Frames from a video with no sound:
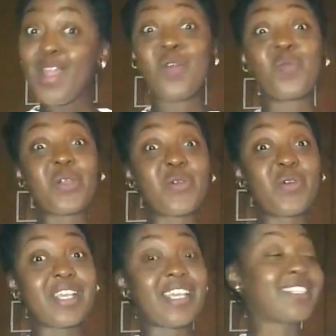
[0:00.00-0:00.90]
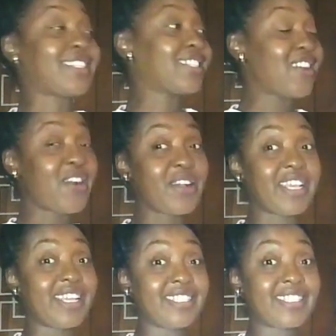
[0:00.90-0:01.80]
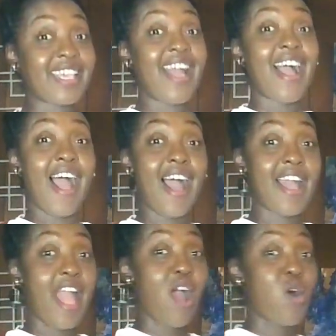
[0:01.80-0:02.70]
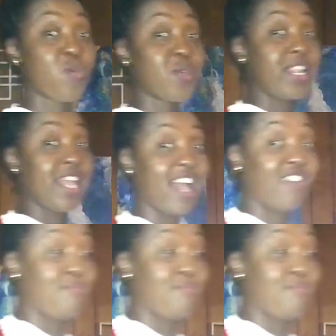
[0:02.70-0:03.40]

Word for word: we're going to get started. I already have